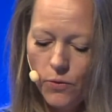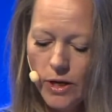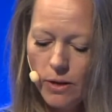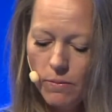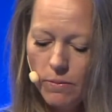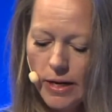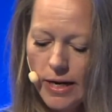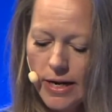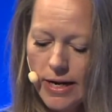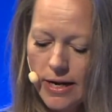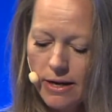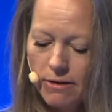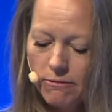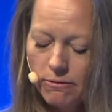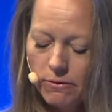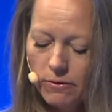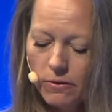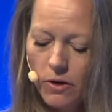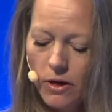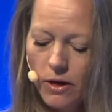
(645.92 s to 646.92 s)
We
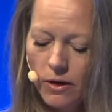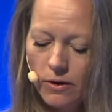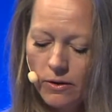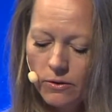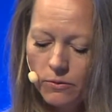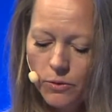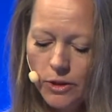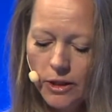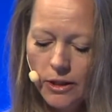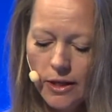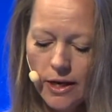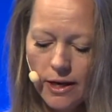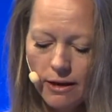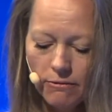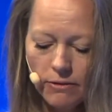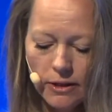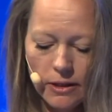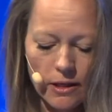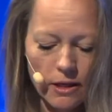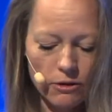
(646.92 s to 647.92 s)
believe, and we
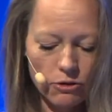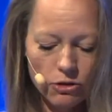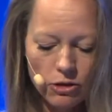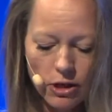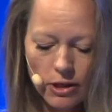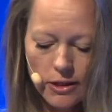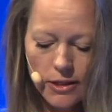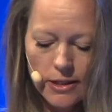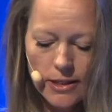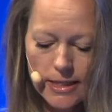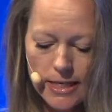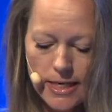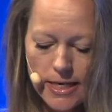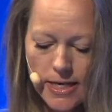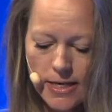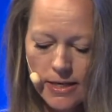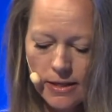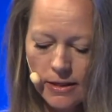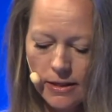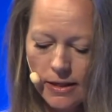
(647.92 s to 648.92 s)
have in our study
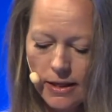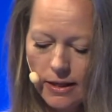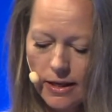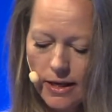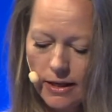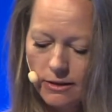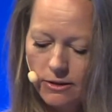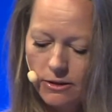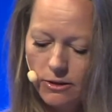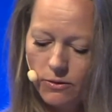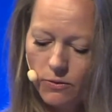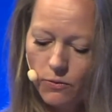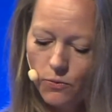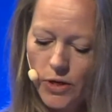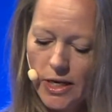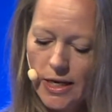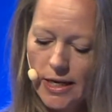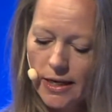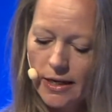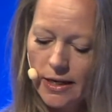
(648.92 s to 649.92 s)
seen, that
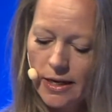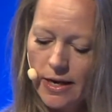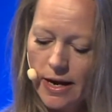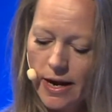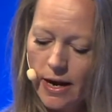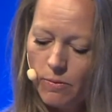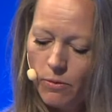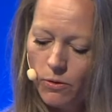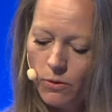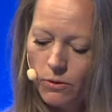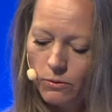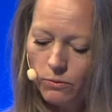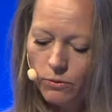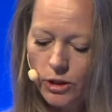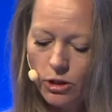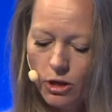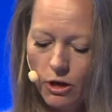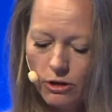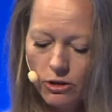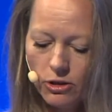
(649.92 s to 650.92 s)
we can enable
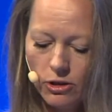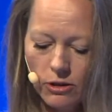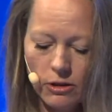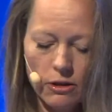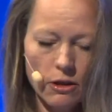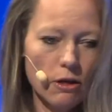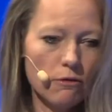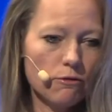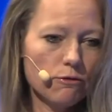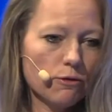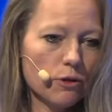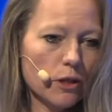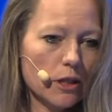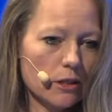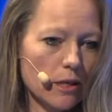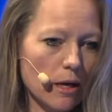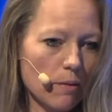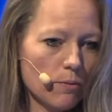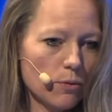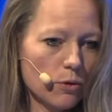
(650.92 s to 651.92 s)
reduction of,
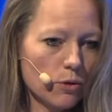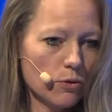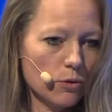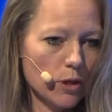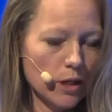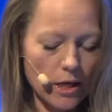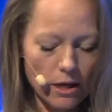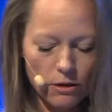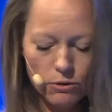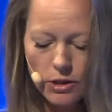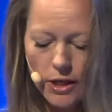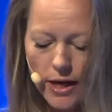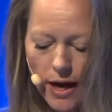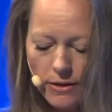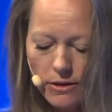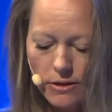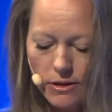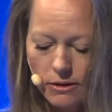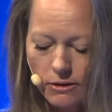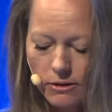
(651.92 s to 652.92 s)
for example, greenhouse
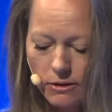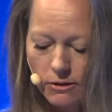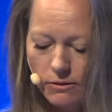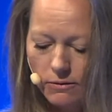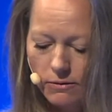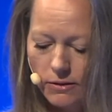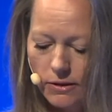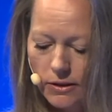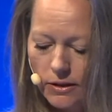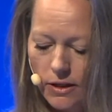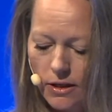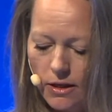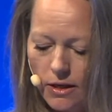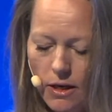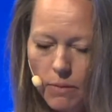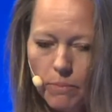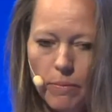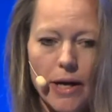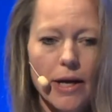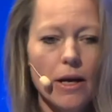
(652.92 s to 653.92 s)
gases
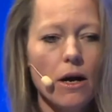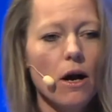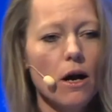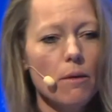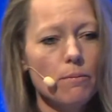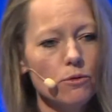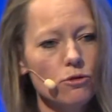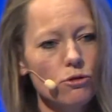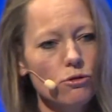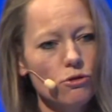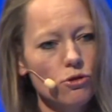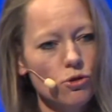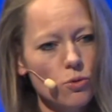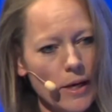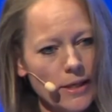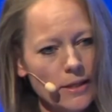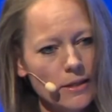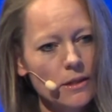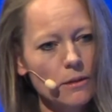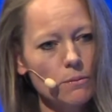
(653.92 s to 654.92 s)
by up to
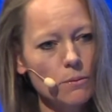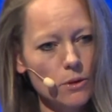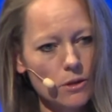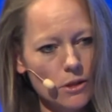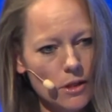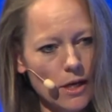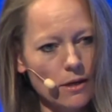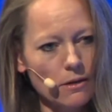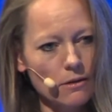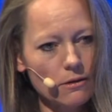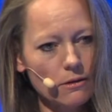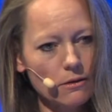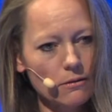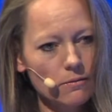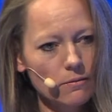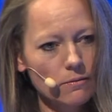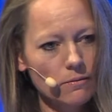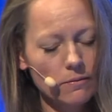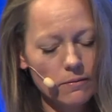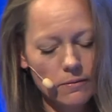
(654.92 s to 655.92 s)
20%.